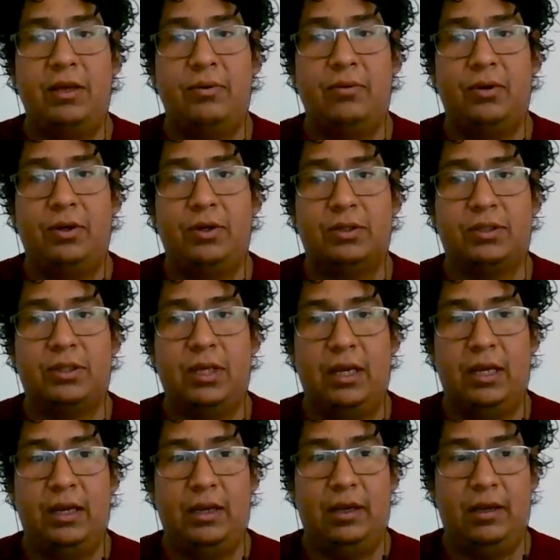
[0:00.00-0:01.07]
was
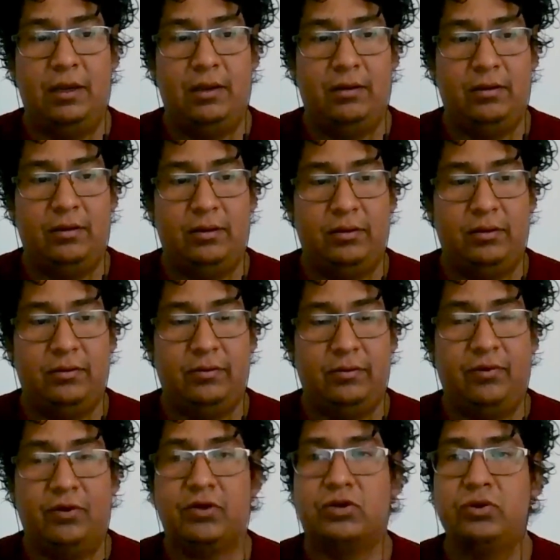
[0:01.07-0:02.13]

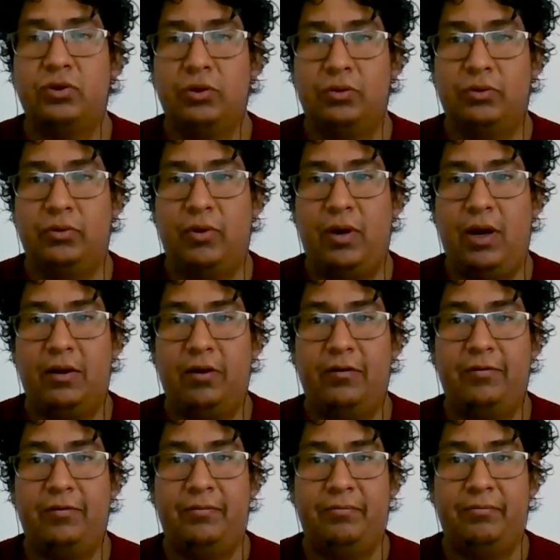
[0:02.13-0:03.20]
for sure one
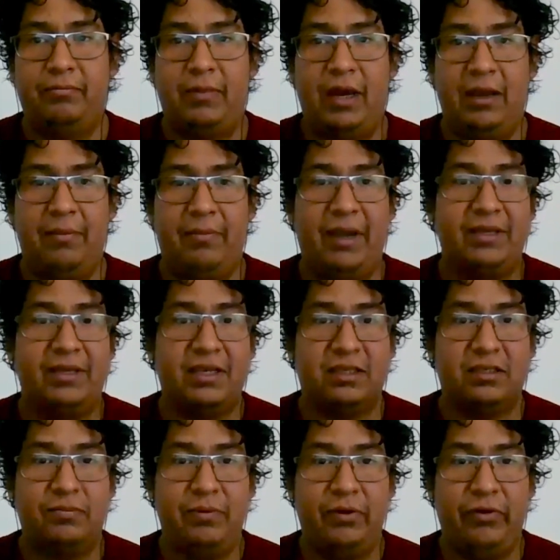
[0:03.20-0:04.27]
of my best
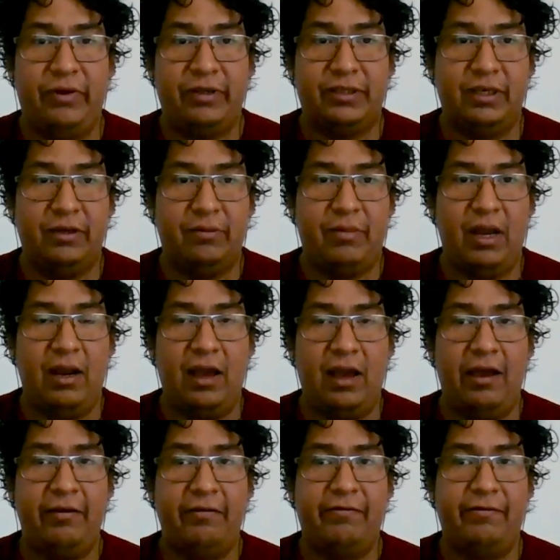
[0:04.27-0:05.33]
experience in my
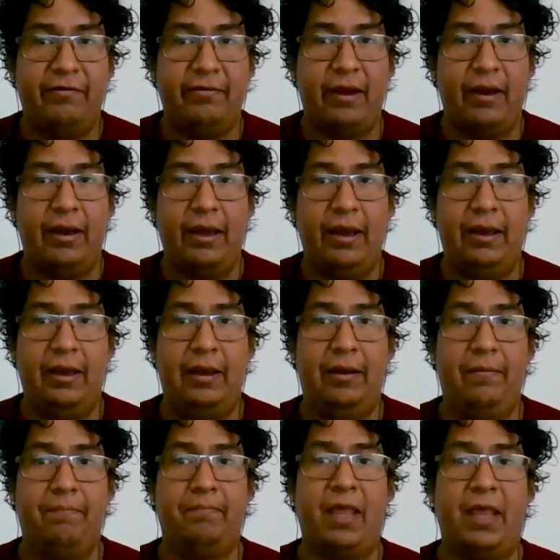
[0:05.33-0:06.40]
life.
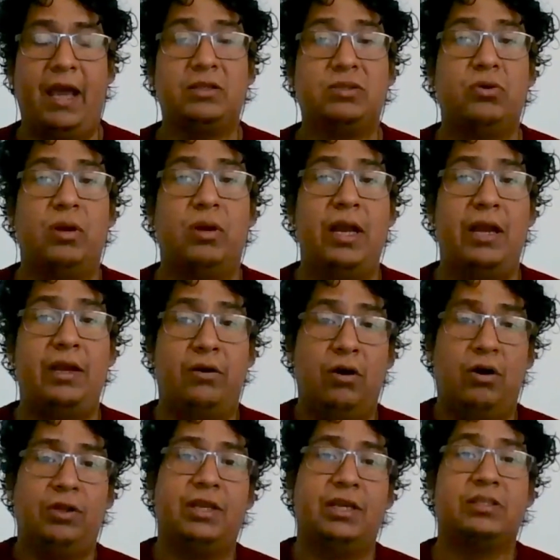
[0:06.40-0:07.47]
Actually, I
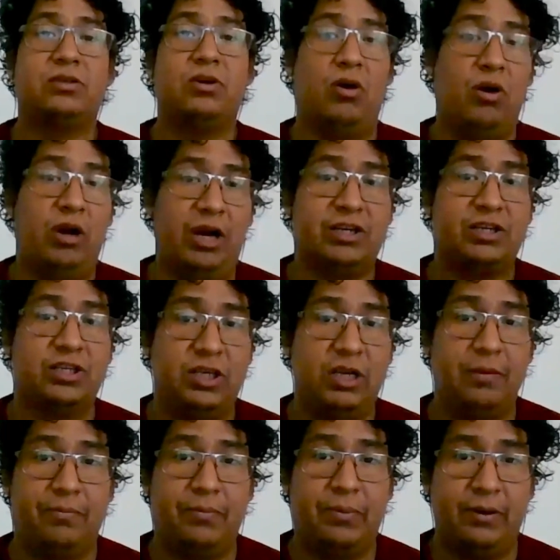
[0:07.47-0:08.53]
got a scholarship.